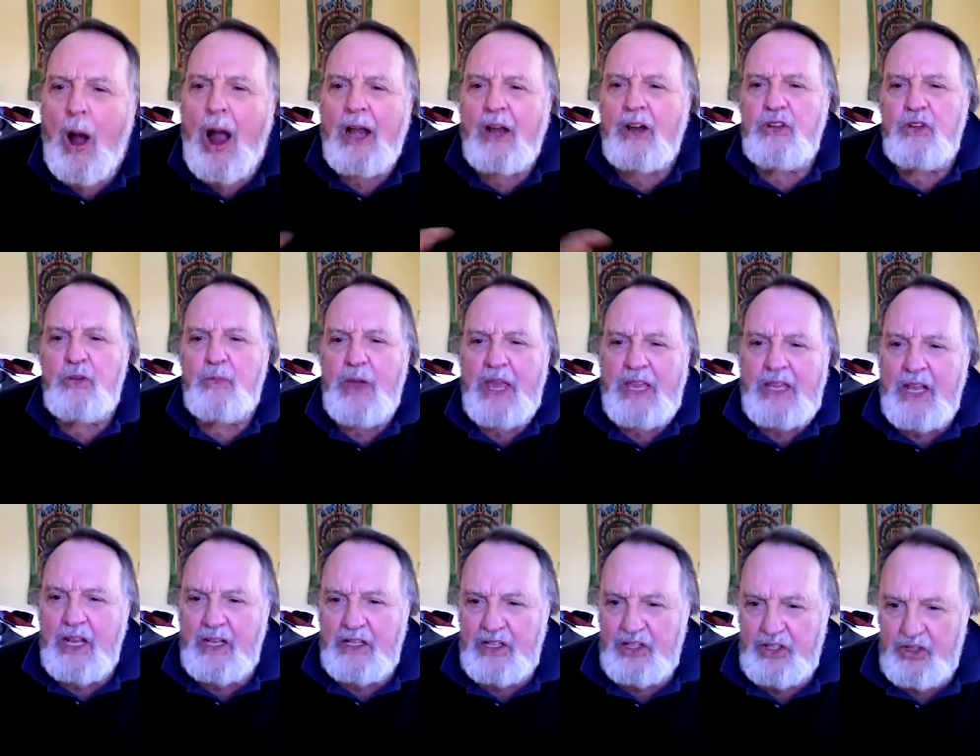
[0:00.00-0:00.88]
are you
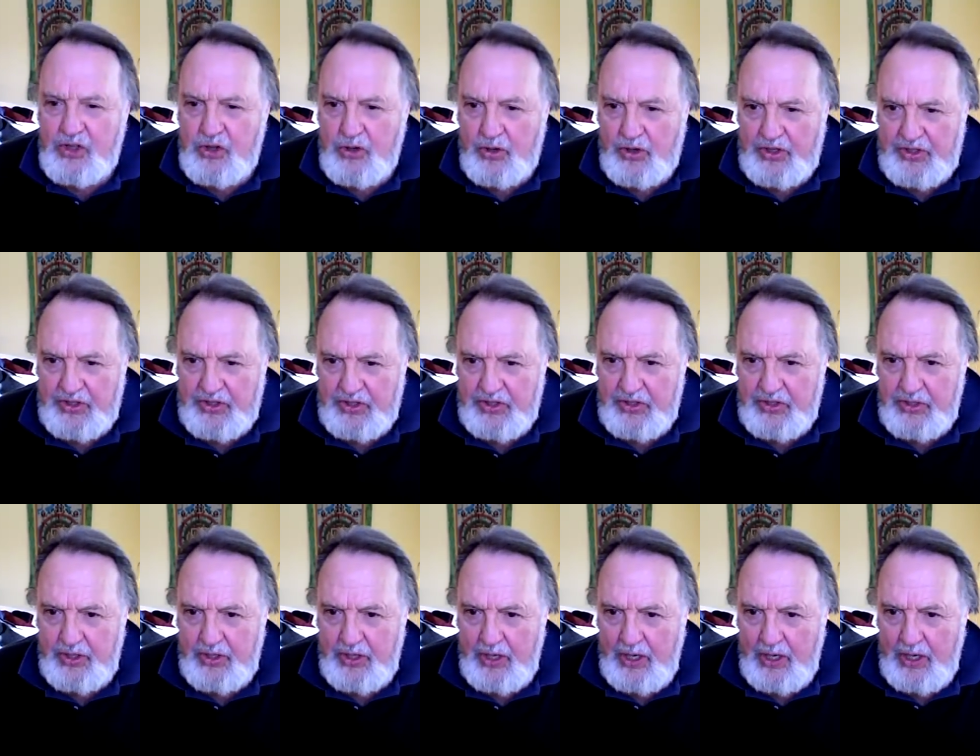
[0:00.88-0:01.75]
making these choices?
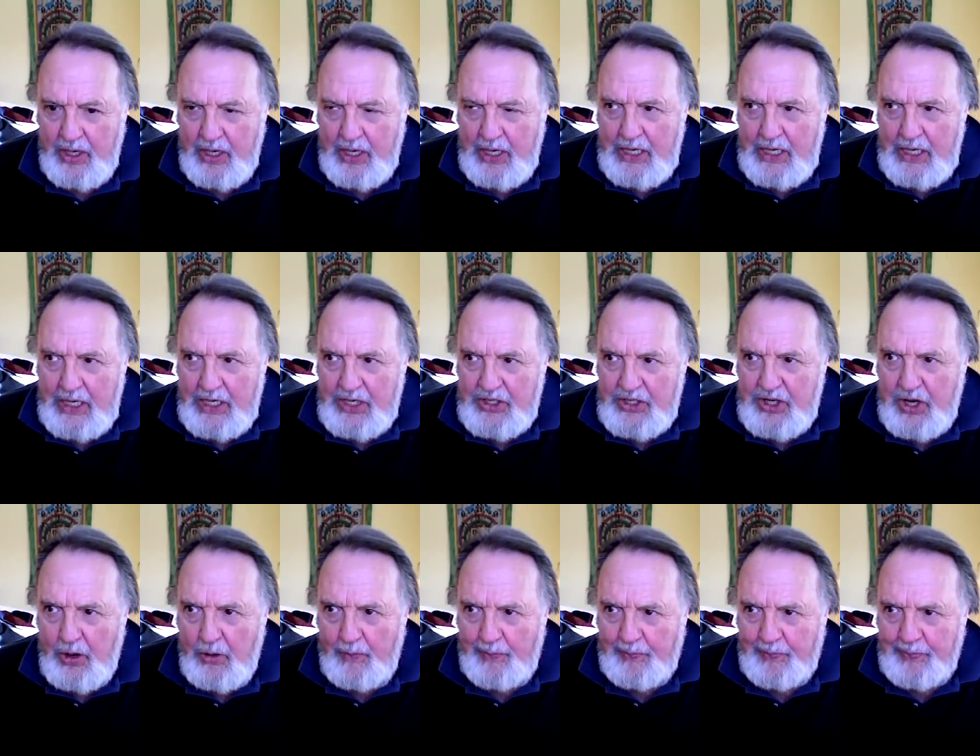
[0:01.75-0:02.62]

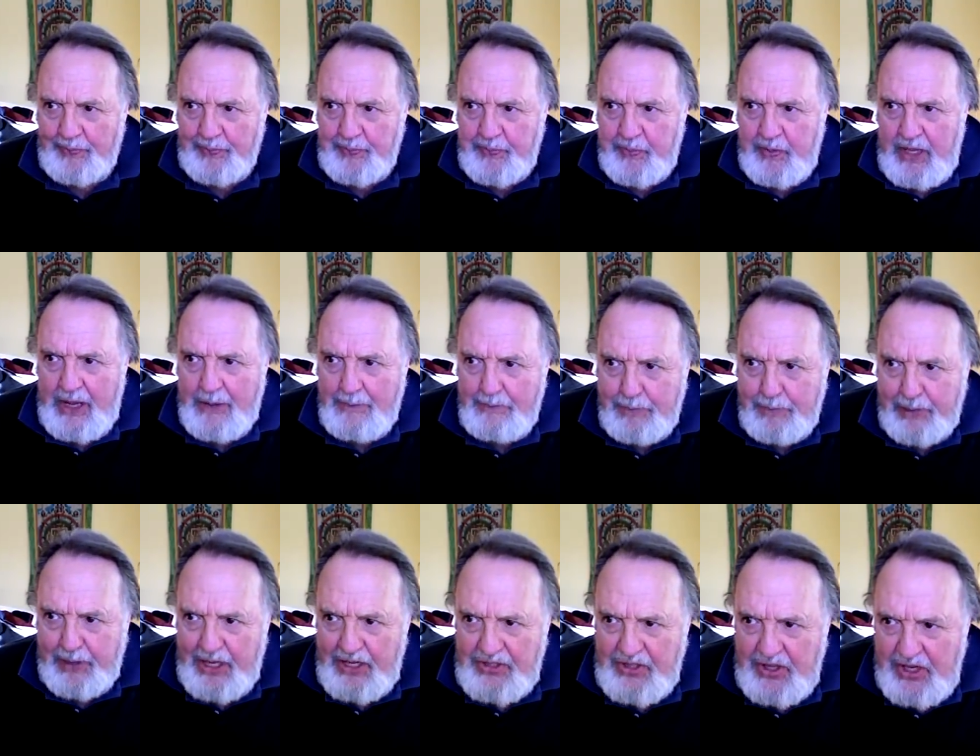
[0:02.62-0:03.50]
So
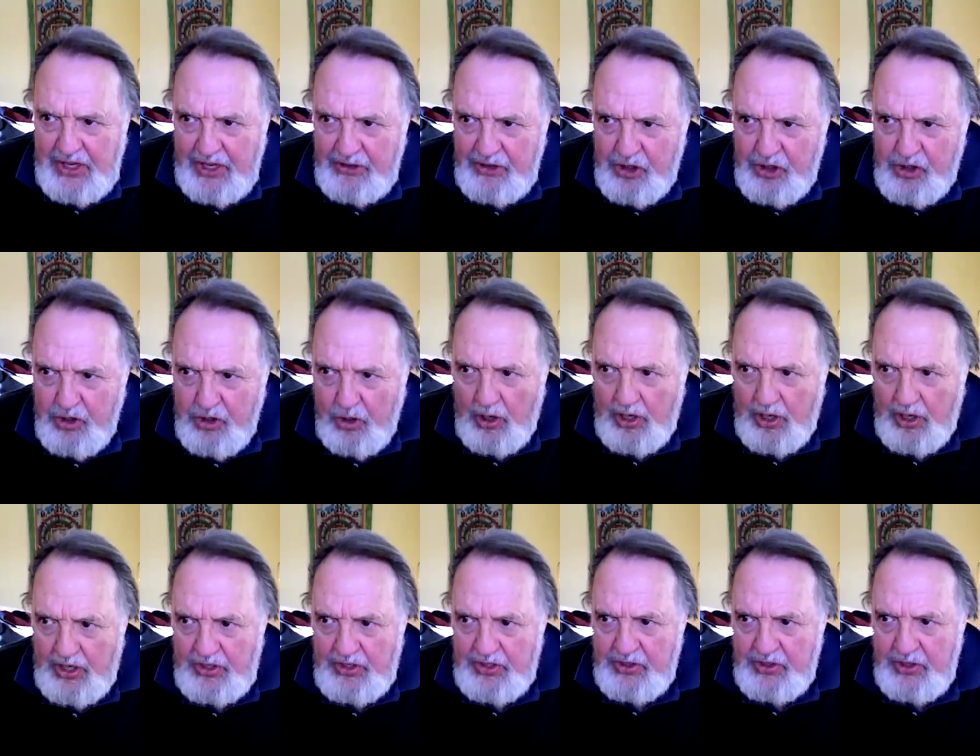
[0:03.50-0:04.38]
implicit in the
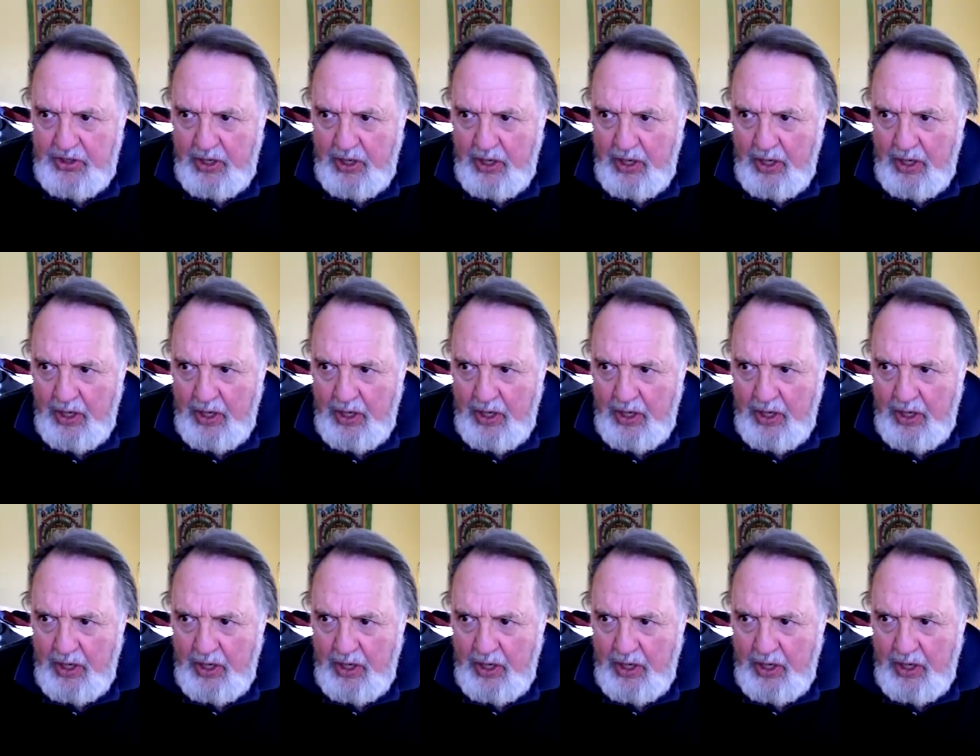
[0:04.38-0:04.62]
choice